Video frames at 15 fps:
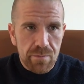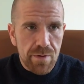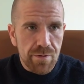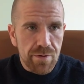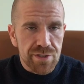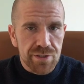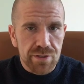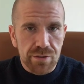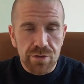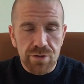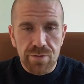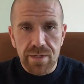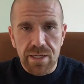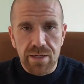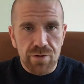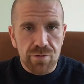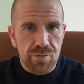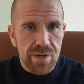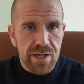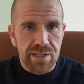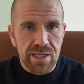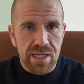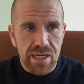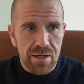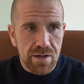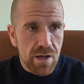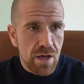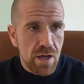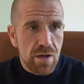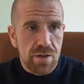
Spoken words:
whether it's glutamine, creatine,